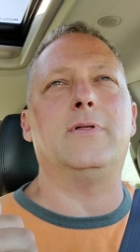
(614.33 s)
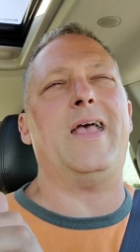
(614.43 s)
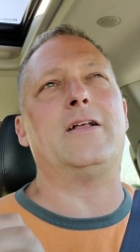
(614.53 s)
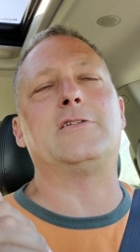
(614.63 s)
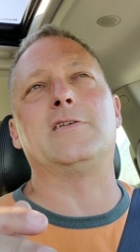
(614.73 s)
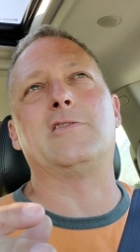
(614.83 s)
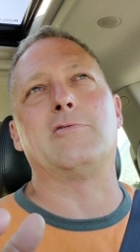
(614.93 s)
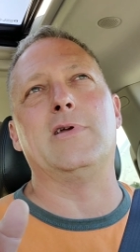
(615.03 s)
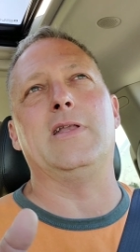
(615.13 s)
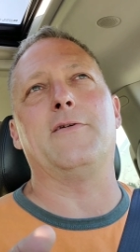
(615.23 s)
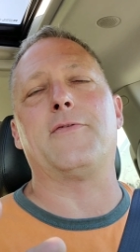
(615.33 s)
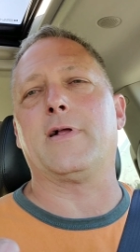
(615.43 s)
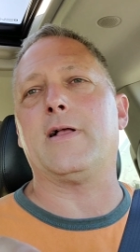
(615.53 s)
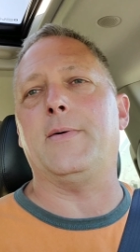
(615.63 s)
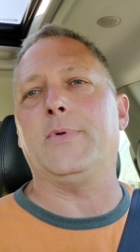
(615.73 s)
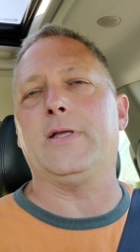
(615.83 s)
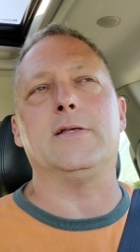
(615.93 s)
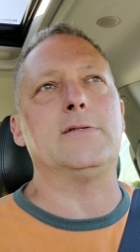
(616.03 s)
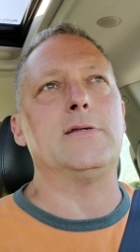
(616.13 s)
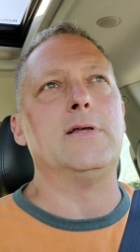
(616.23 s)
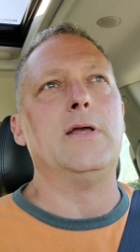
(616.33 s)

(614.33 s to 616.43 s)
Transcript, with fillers: actually three different companies.